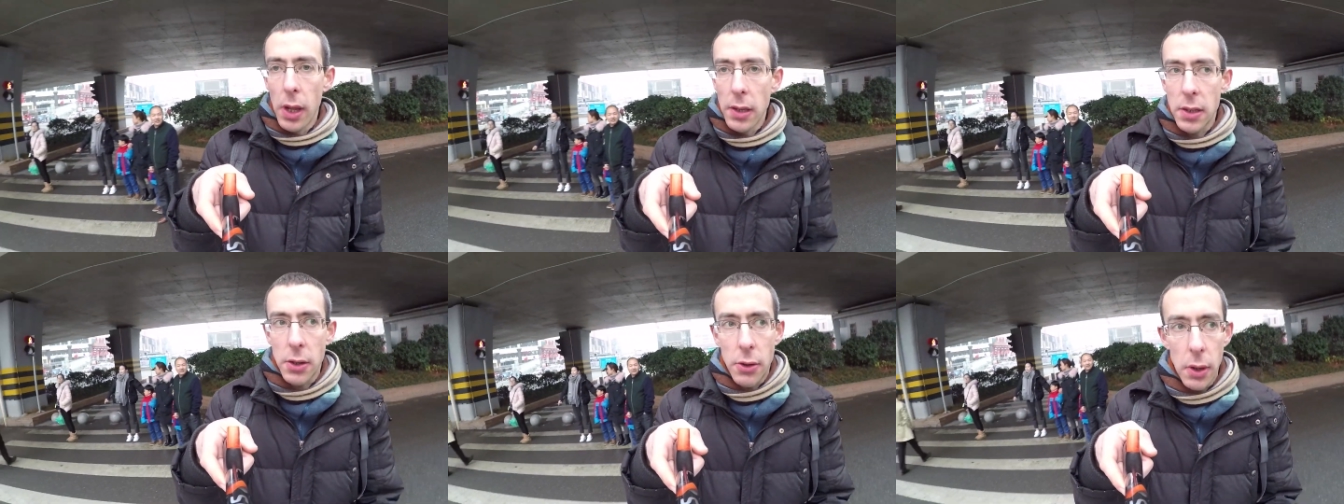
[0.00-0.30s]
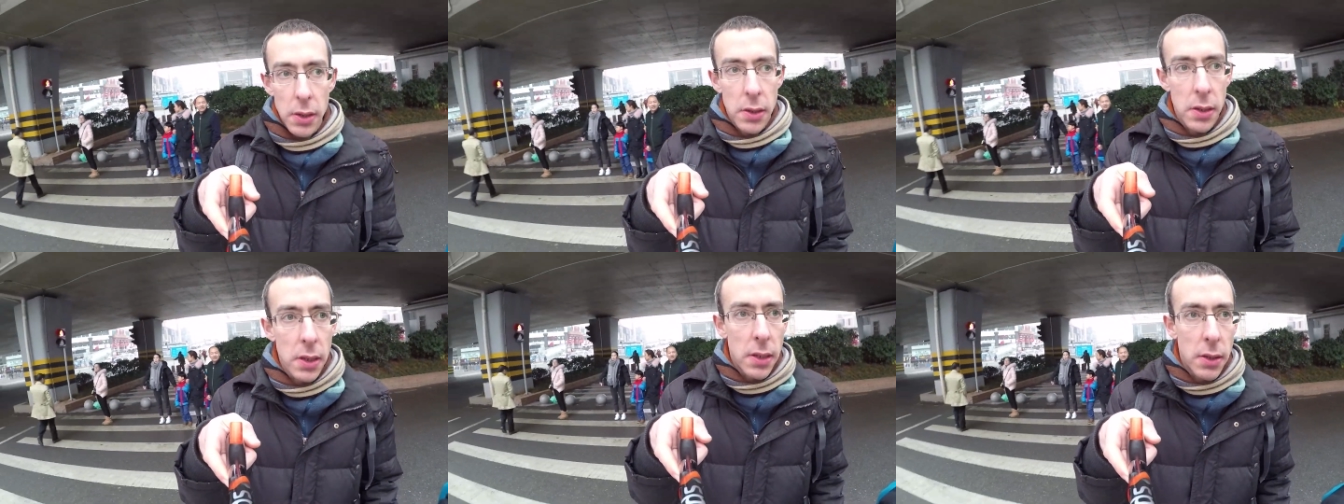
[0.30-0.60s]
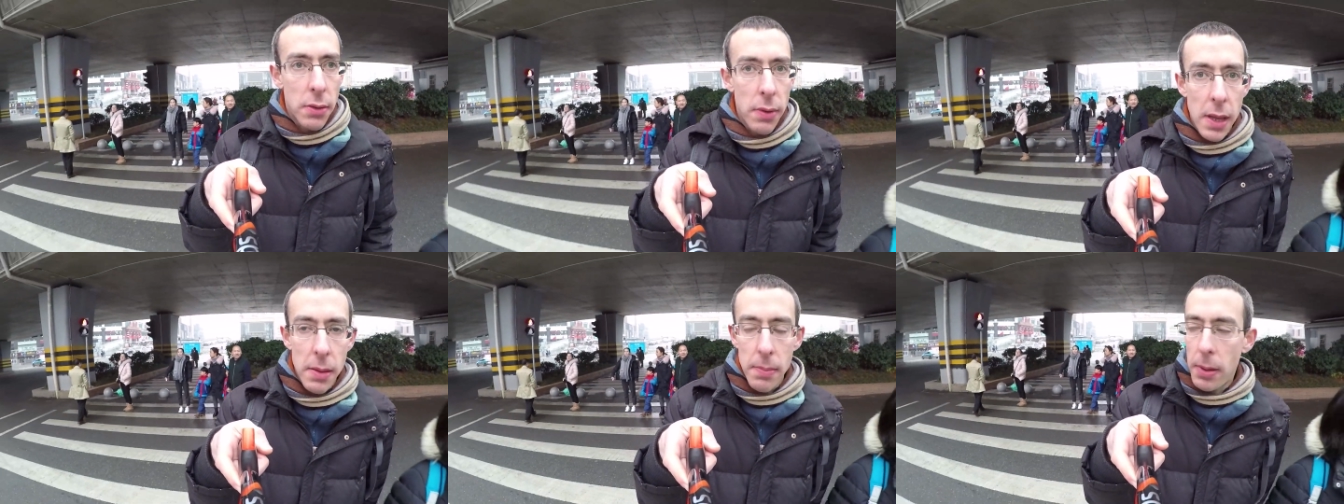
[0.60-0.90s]
Let's cross this
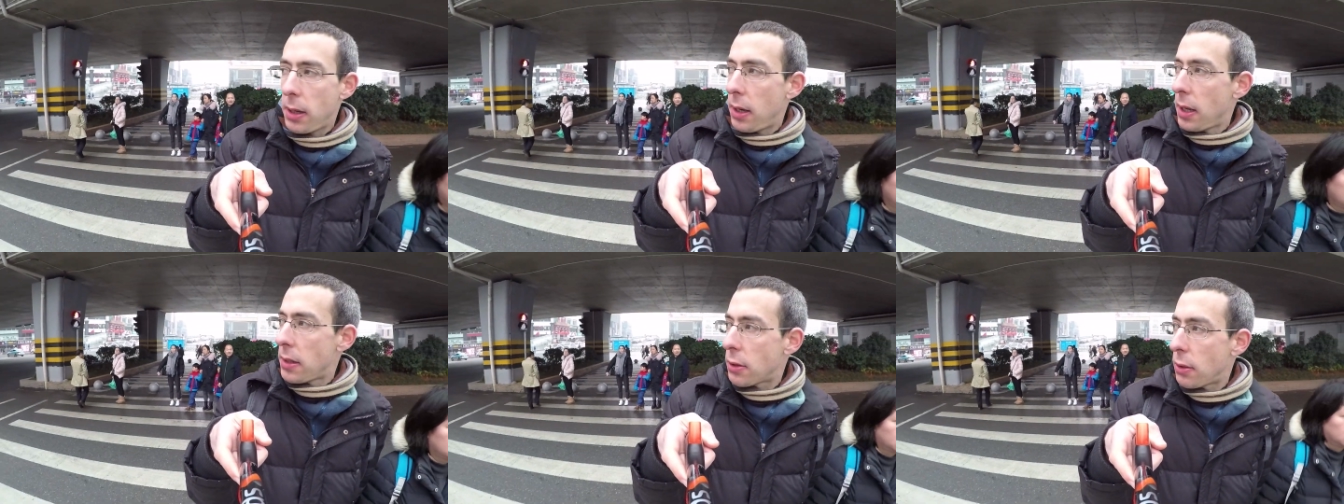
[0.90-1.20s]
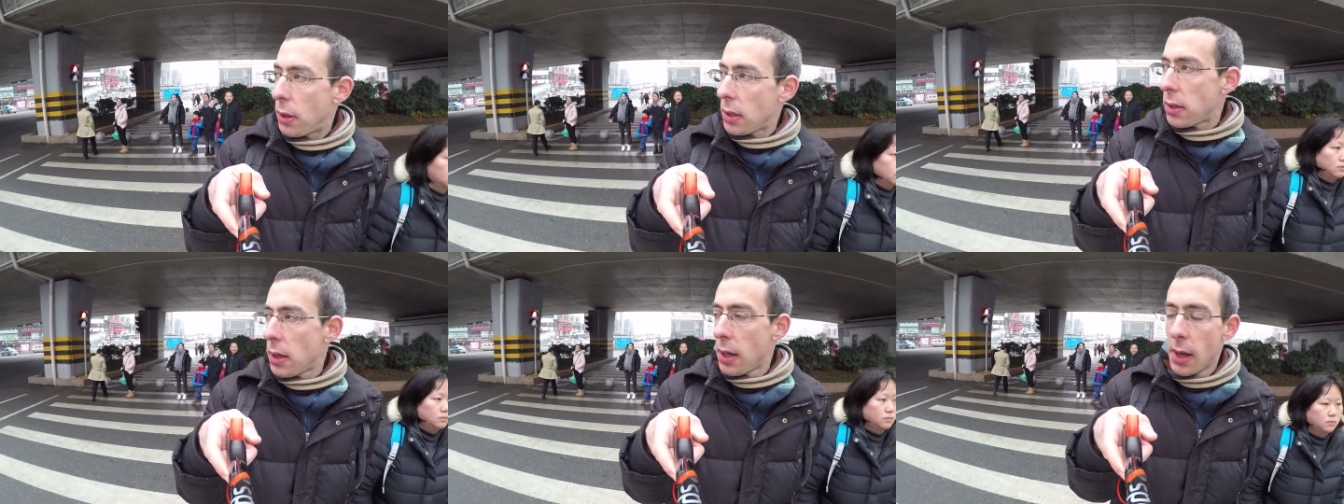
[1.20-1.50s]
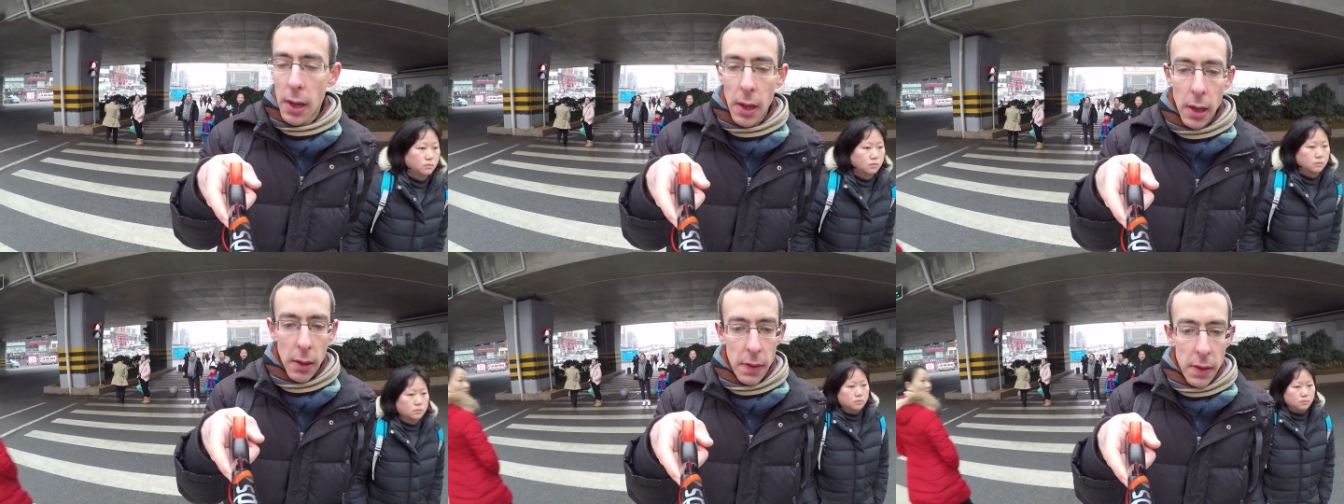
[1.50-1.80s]
red, but let's
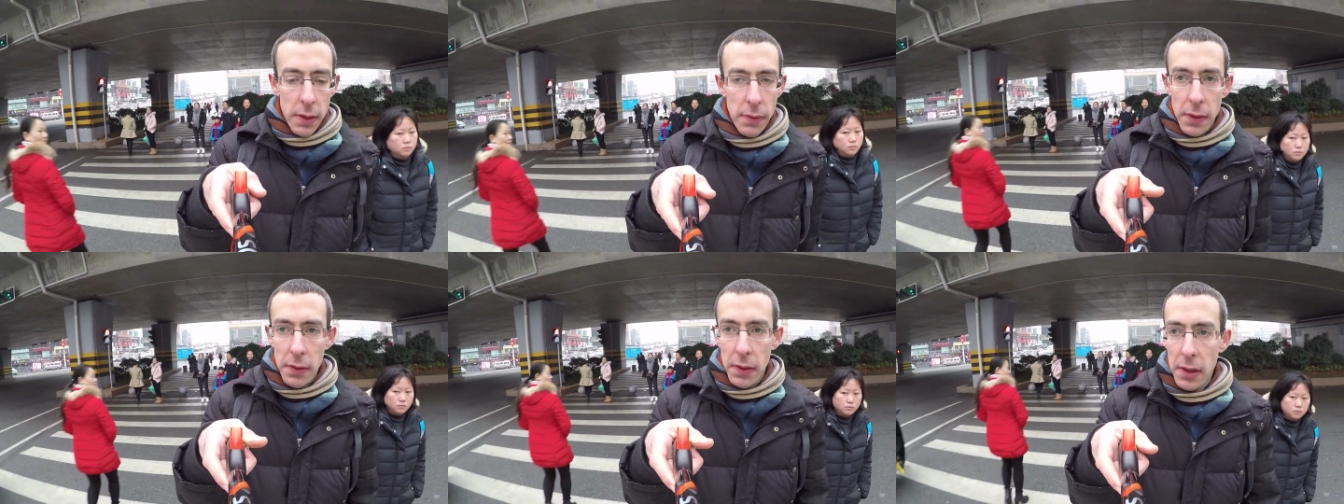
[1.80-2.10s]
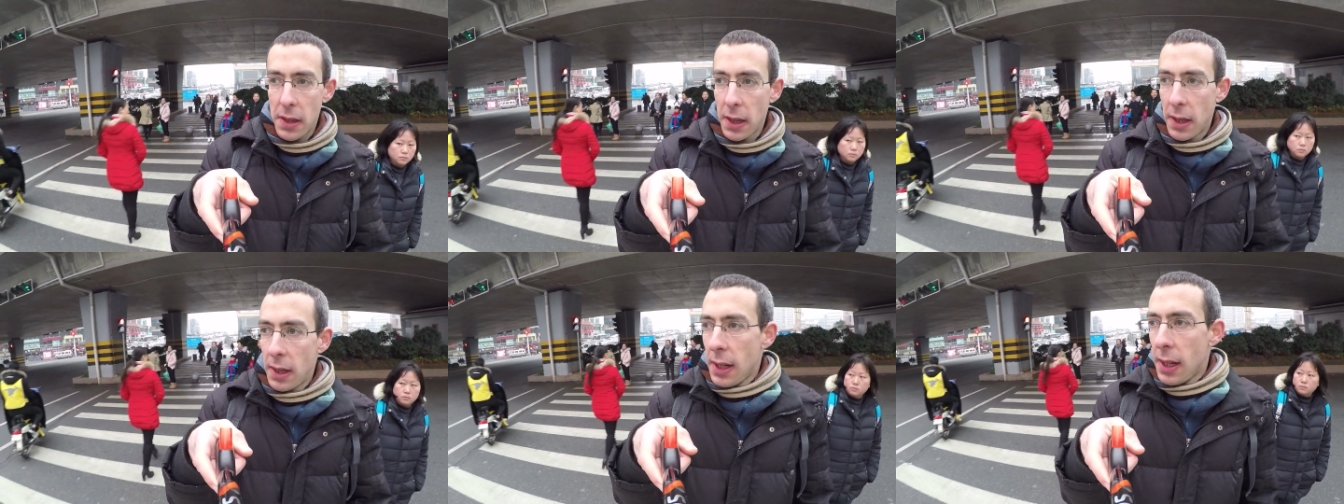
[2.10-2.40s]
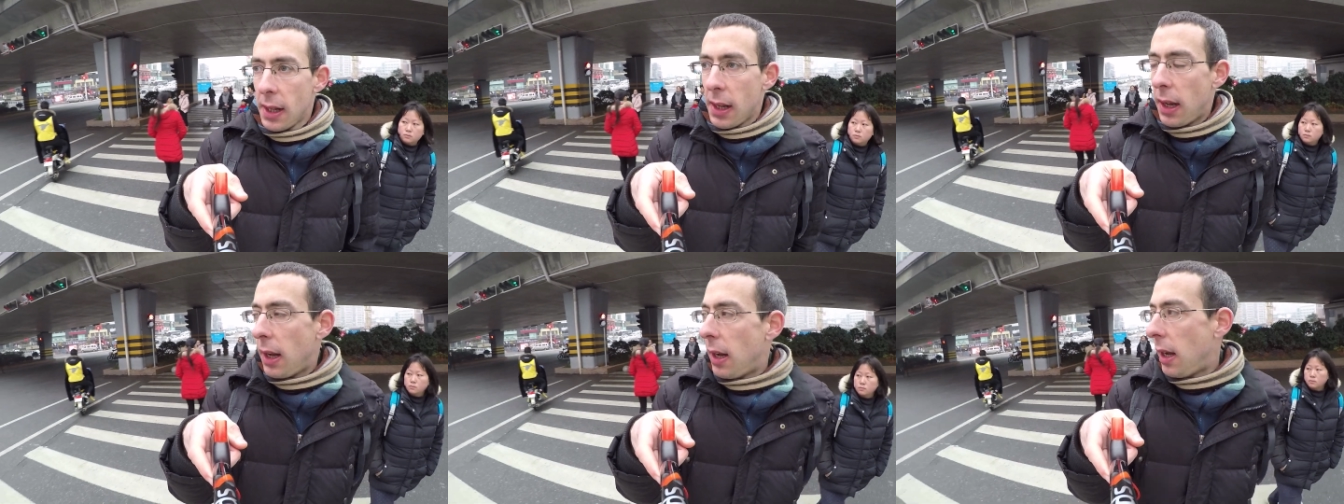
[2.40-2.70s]

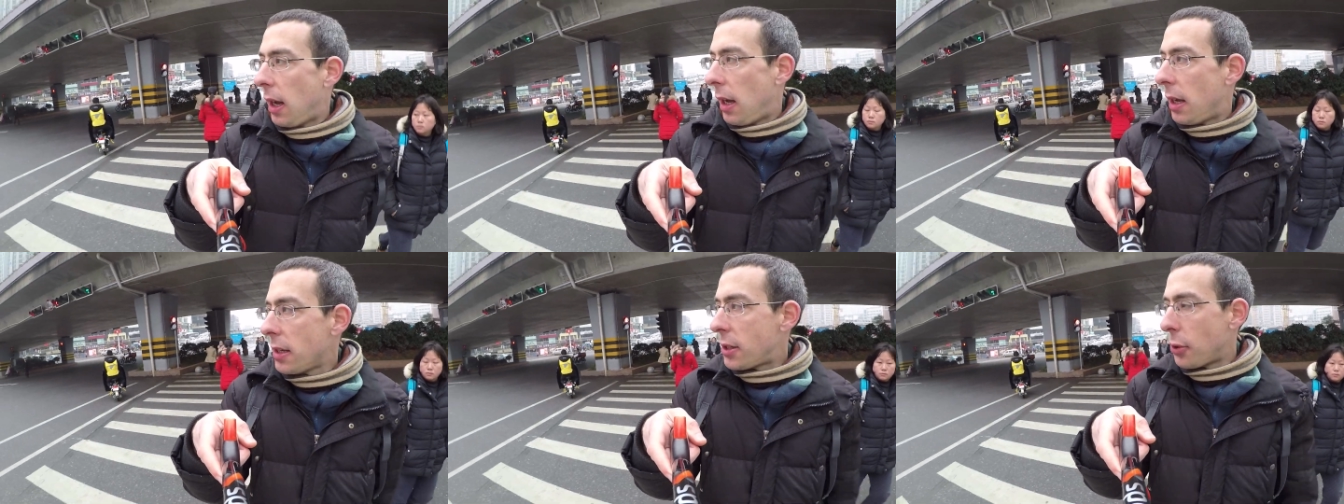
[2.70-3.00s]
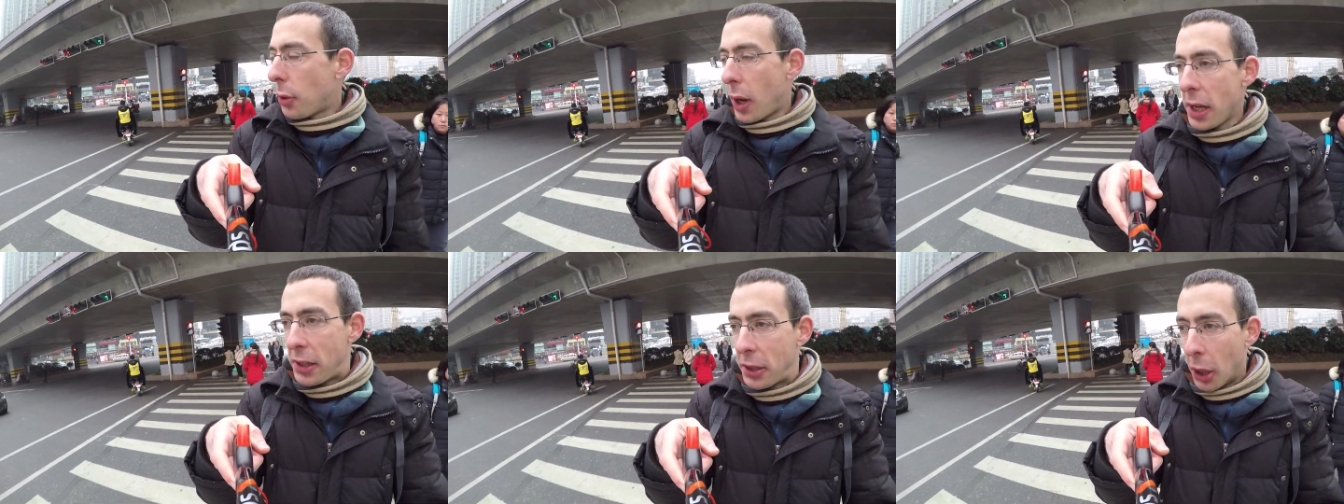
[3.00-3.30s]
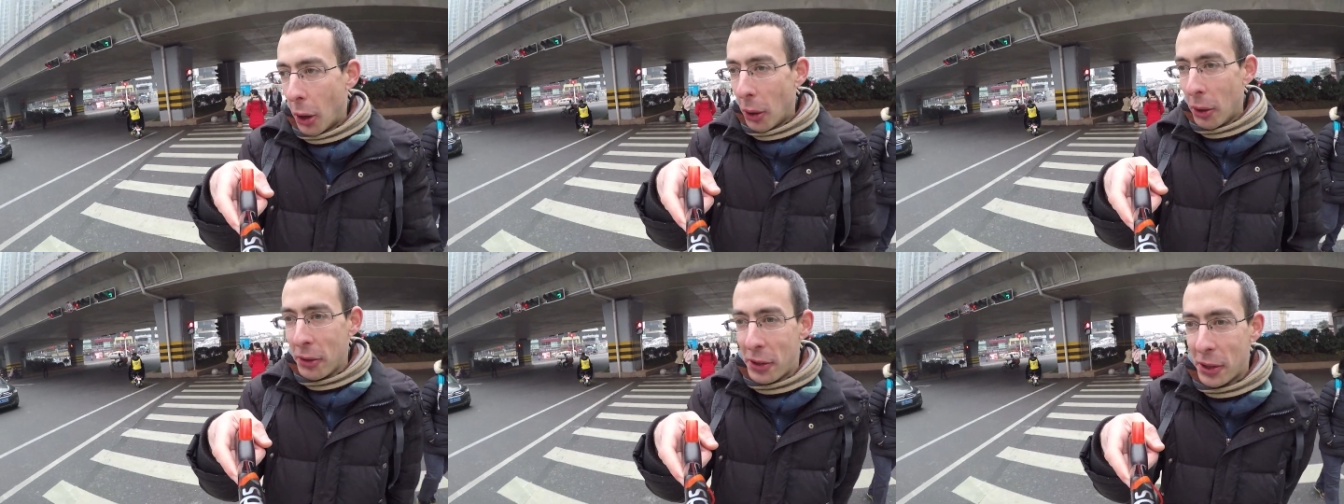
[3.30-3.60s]
cross it. So I
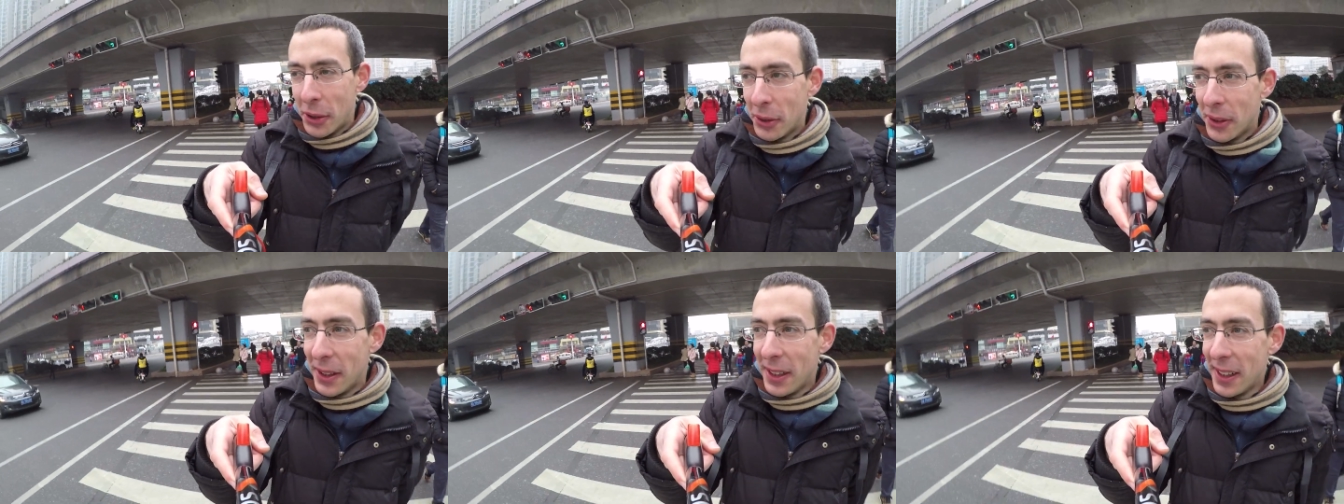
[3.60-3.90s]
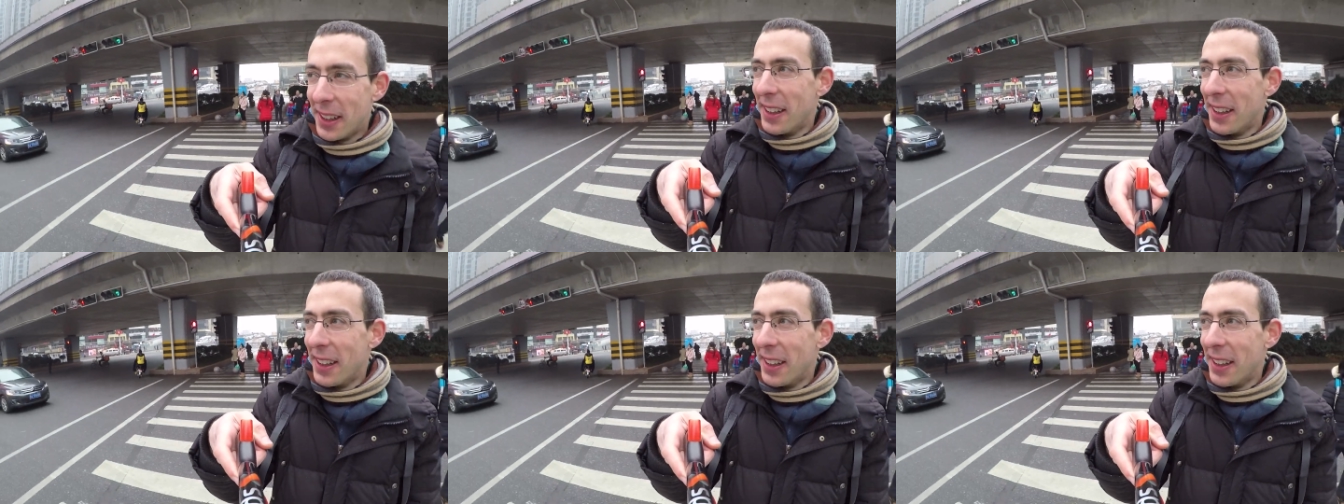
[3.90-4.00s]
told you.